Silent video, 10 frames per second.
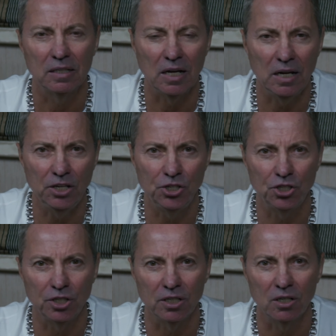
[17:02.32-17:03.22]
the
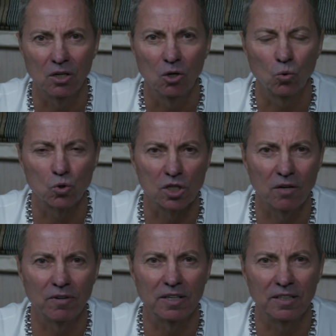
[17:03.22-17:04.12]
presence of nodal
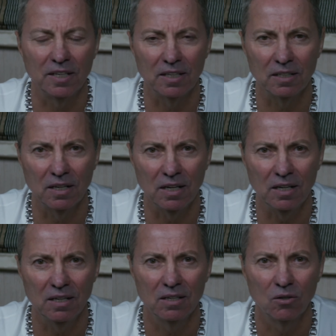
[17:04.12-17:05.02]
DNA,
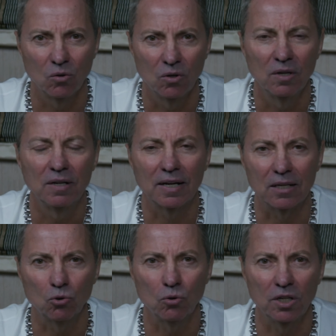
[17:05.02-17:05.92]
which began to
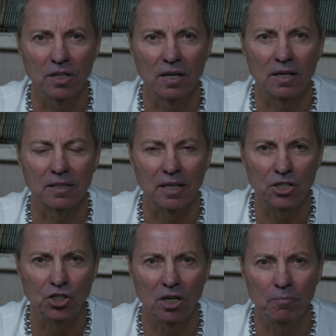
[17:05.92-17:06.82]

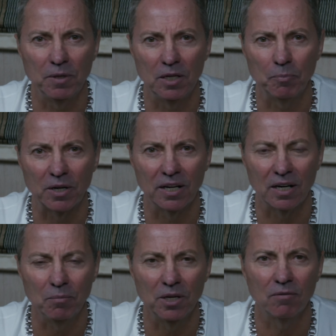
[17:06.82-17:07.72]
reprogram the
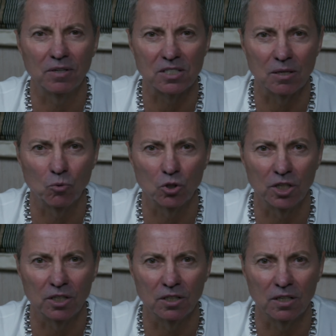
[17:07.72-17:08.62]
DNA
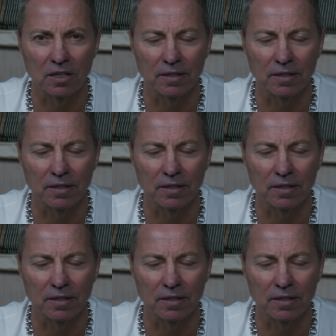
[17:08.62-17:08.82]
itself.